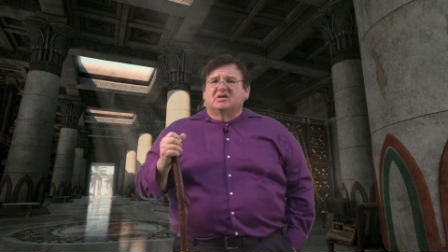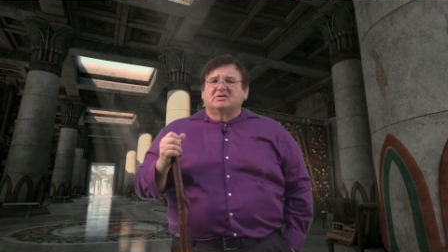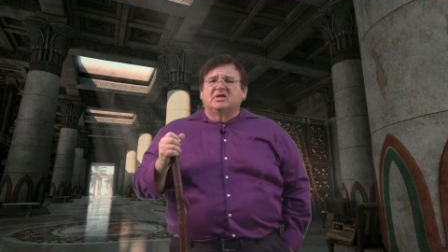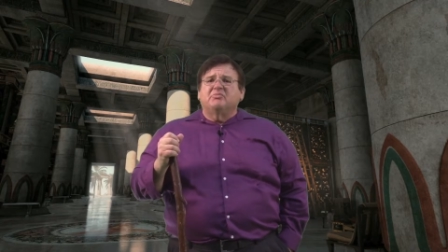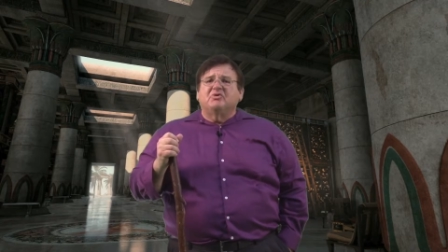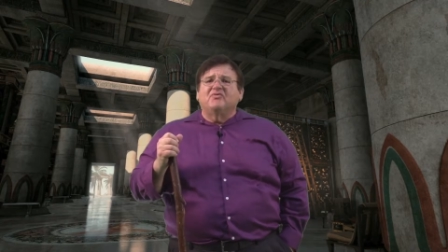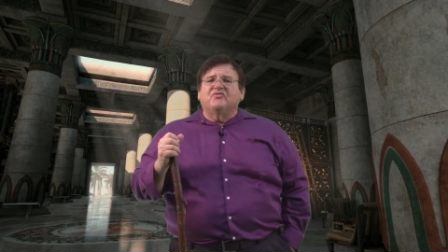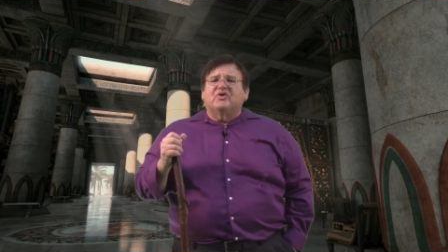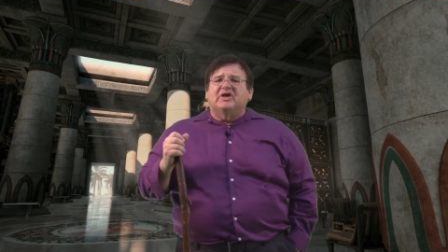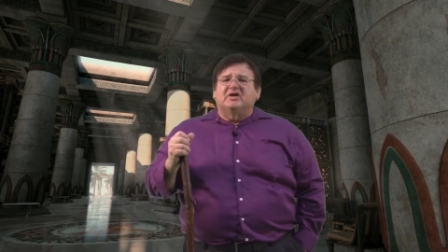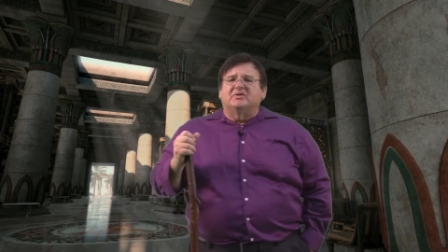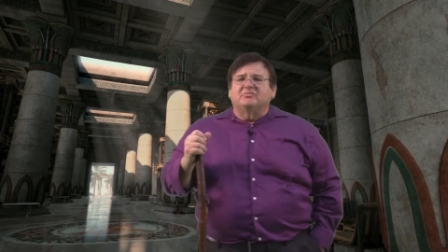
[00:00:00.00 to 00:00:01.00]
Liberal
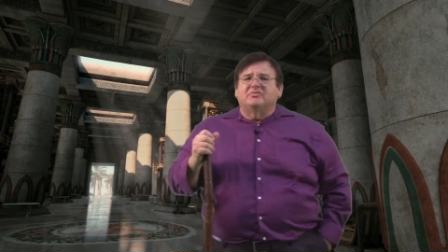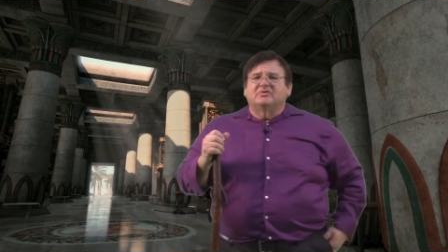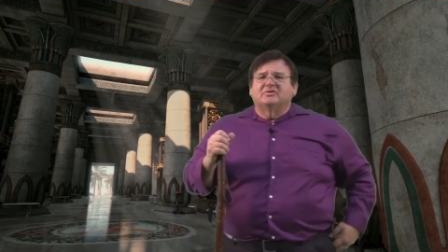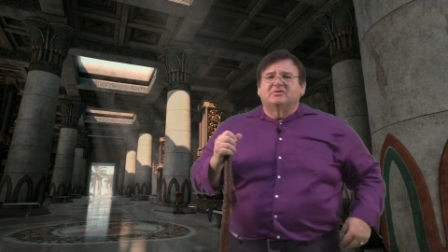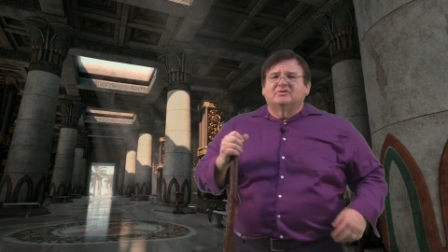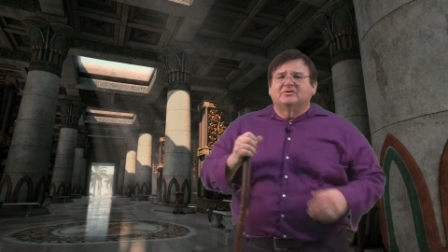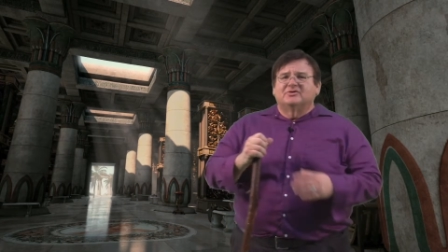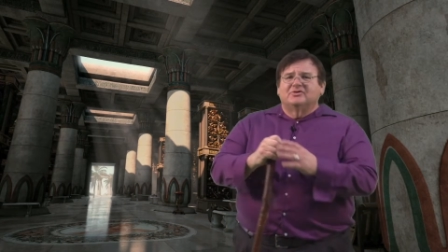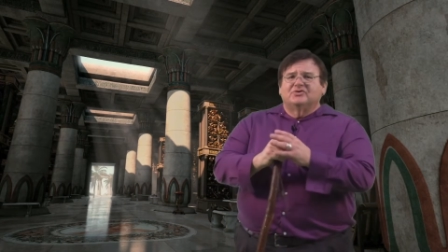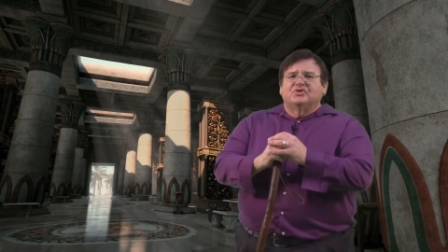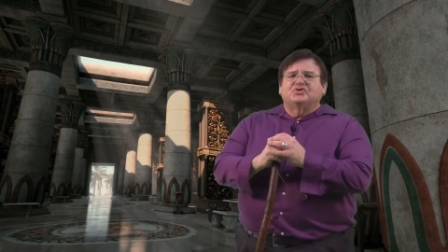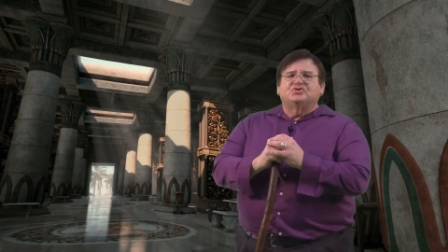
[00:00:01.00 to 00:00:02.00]
freedom
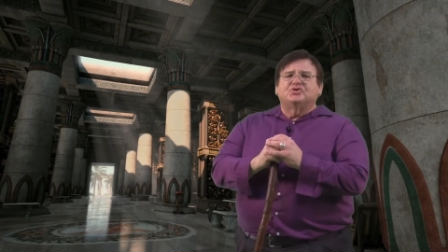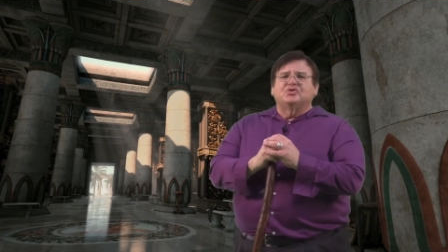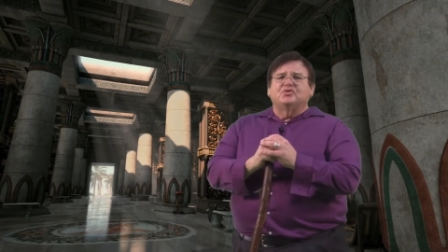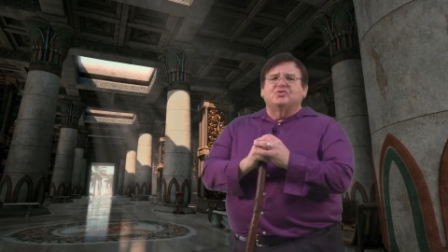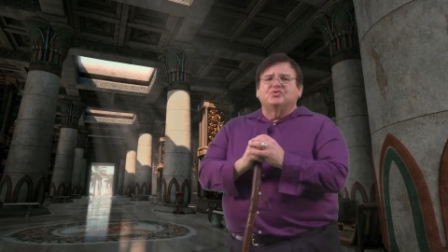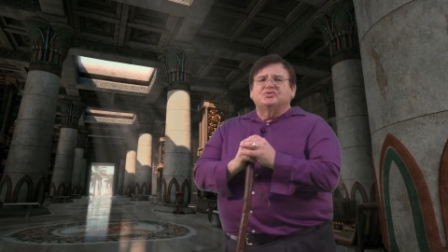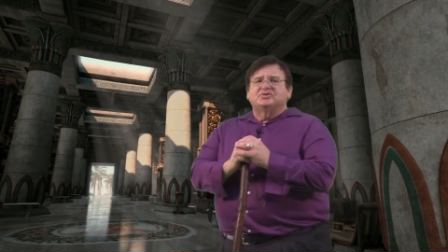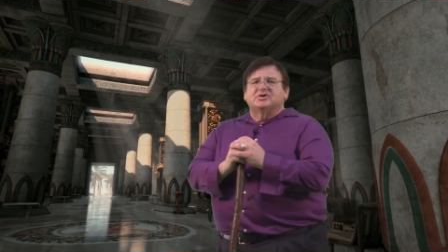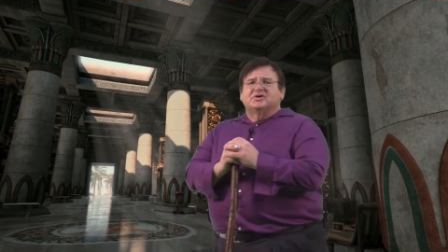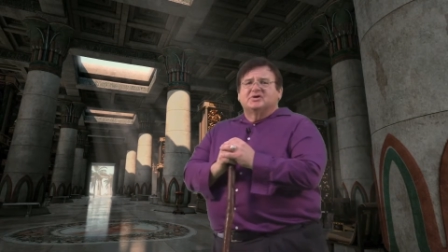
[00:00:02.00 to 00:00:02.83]
to choose,